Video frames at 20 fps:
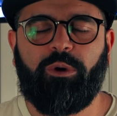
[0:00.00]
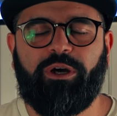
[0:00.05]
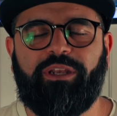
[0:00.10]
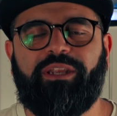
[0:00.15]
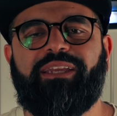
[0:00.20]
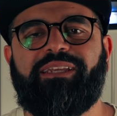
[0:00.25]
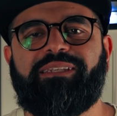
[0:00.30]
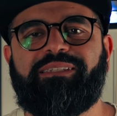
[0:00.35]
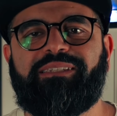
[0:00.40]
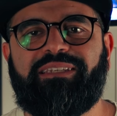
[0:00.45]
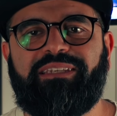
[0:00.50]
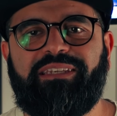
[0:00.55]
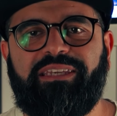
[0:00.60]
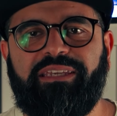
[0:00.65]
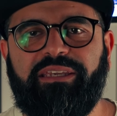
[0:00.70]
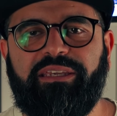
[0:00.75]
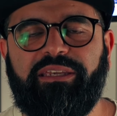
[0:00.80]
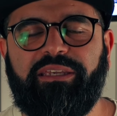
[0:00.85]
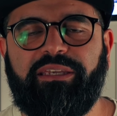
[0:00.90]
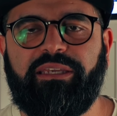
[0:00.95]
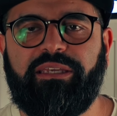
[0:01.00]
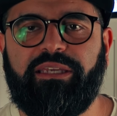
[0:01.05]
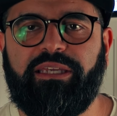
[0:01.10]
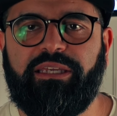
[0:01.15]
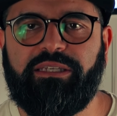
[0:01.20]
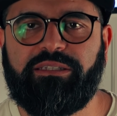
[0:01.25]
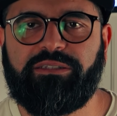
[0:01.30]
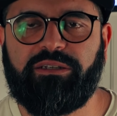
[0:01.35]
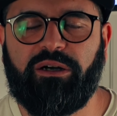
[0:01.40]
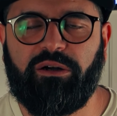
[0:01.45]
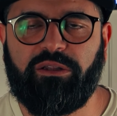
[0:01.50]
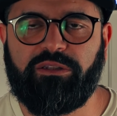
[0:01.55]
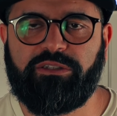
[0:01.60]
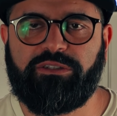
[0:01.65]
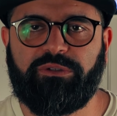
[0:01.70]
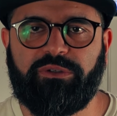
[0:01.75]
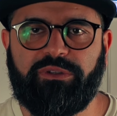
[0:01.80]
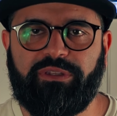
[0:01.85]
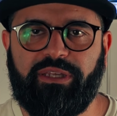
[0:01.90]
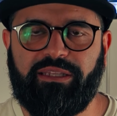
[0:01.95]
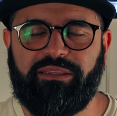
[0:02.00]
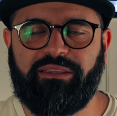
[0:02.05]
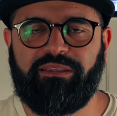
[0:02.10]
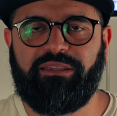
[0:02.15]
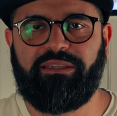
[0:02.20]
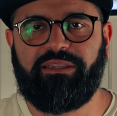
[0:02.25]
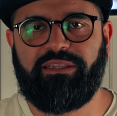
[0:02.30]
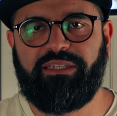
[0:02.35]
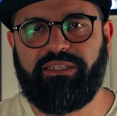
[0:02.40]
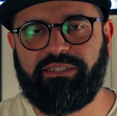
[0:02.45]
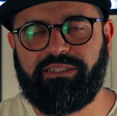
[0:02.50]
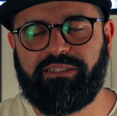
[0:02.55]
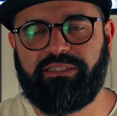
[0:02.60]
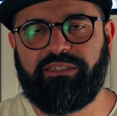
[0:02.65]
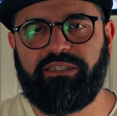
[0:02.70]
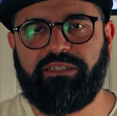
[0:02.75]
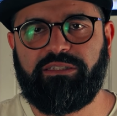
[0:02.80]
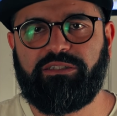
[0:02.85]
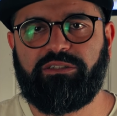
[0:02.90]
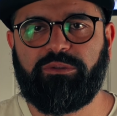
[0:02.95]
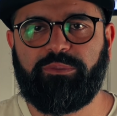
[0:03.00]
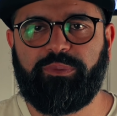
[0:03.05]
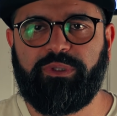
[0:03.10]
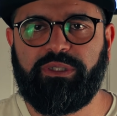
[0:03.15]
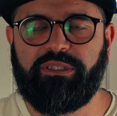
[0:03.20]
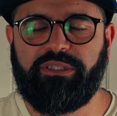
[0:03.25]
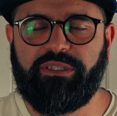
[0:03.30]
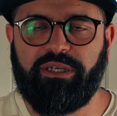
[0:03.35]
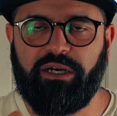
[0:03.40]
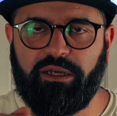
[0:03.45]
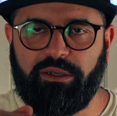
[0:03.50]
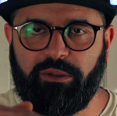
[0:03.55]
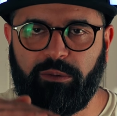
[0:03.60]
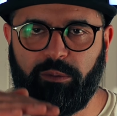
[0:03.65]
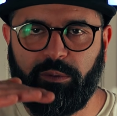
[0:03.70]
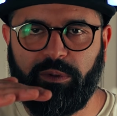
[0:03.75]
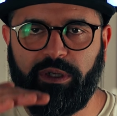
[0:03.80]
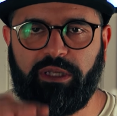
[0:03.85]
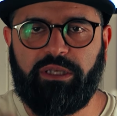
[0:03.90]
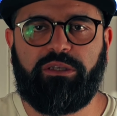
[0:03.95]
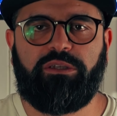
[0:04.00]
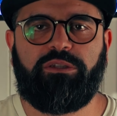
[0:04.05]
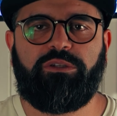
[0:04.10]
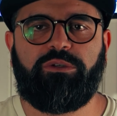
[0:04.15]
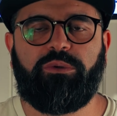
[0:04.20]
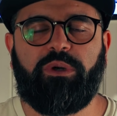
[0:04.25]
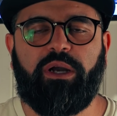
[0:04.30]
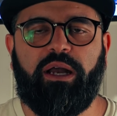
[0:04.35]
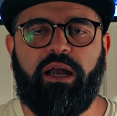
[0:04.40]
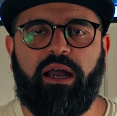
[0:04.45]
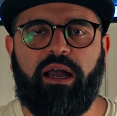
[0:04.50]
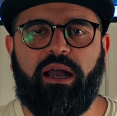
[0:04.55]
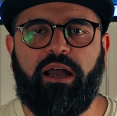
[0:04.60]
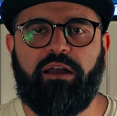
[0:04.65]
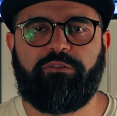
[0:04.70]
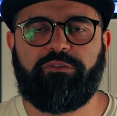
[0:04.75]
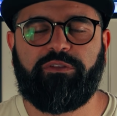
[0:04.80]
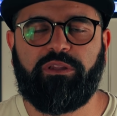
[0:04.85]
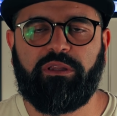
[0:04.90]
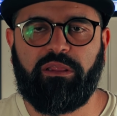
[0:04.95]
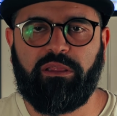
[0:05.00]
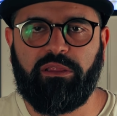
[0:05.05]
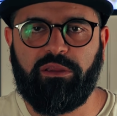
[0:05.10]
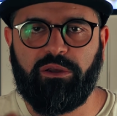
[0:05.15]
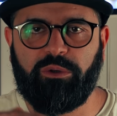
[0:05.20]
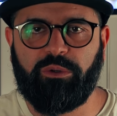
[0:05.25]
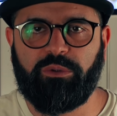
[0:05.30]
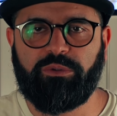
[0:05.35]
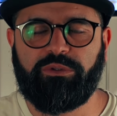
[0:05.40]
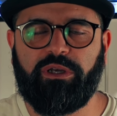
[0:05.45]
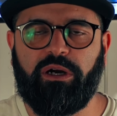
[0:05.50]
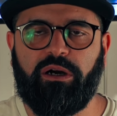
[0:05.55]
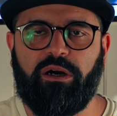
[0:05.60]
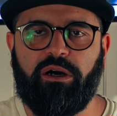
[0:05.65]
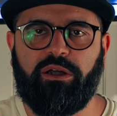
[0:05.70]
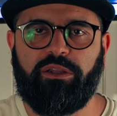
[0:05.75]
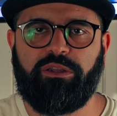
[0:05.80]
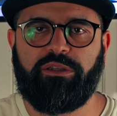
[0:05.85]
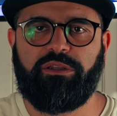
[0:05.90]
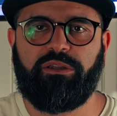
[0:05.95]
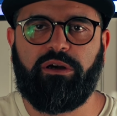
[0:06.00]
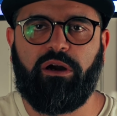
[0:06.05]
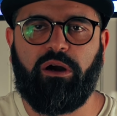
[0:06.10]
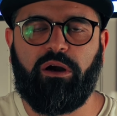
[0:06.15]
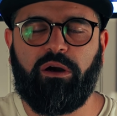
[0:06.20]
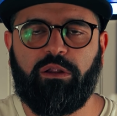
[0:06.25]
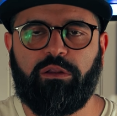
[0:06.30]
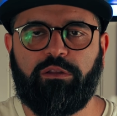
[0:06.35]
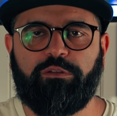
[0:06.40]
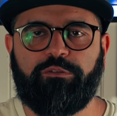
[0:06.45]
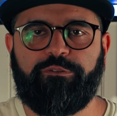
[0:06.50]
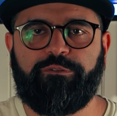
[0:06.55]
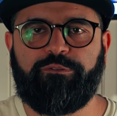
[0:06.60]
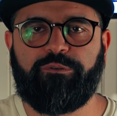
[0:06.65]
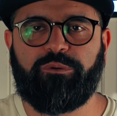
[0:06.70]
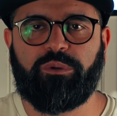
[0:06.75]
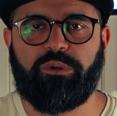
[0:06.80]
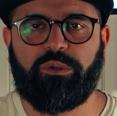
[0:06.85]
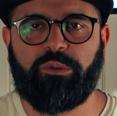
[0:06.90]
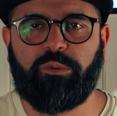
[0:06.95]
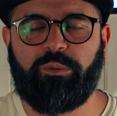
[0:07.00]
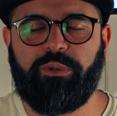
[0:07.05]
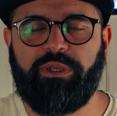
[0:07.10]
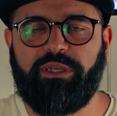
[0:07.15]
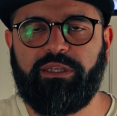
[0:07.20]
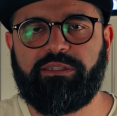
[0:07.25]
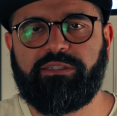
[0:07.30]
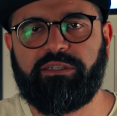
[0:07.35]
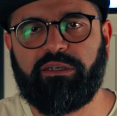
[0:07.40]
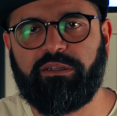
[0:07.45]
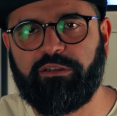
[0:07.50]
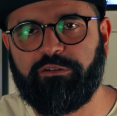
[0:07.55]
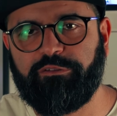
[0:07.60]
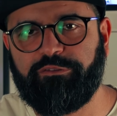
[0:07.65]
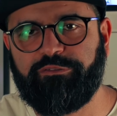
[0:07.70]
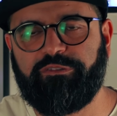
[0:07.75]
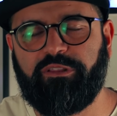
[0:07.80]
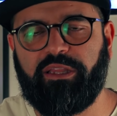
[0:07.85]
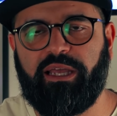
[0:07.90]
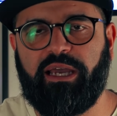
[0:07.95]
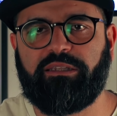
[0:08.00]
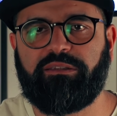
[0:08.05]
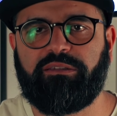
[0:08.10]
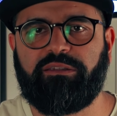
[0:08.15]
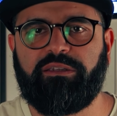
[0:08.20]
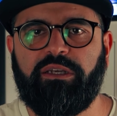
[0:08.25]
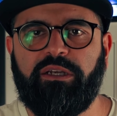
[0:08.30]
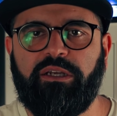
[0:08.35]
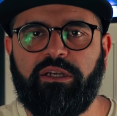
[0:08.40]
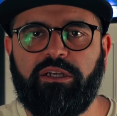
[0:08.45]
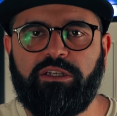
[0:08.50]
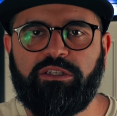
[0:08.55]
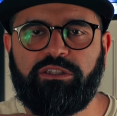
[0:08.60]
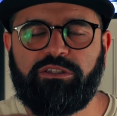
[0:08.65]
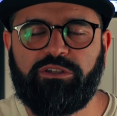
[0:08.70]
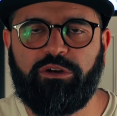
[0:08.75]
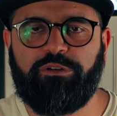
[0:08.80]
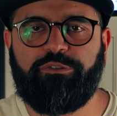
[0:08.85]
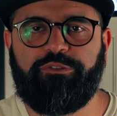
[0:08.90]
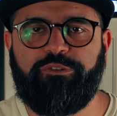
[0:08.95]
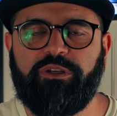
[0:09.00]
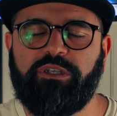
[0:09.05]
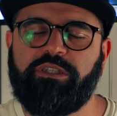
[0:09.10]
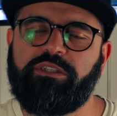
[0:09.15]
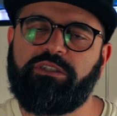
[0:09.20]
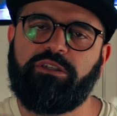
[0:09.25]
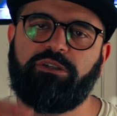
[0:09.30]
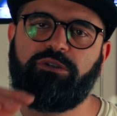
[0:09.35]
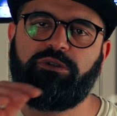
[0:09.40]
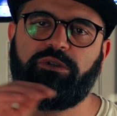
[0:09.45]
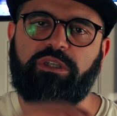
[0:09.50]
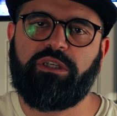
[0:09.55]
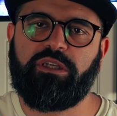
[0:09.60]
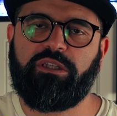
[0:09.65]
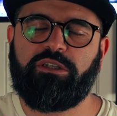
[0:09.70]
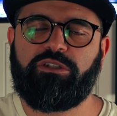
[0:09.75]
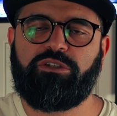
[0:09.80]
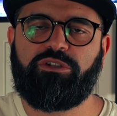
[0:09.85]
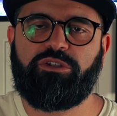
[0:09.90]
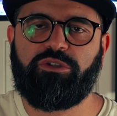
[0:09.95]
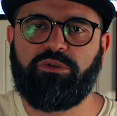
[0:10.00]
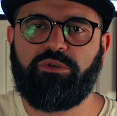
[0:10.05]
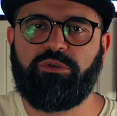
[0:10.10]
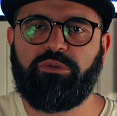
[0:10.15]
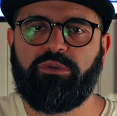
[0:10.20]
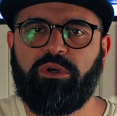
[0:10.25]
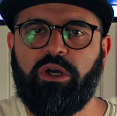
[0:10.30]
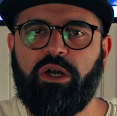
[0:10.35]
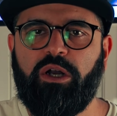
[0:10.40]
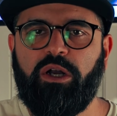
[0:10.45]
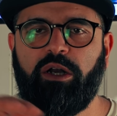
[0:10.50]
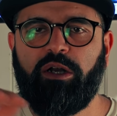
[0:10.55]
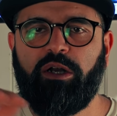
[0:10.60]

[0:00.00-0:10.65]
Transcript: What is key is also that this needs to be done when you have the load on all four wheels on a flat surface. You can do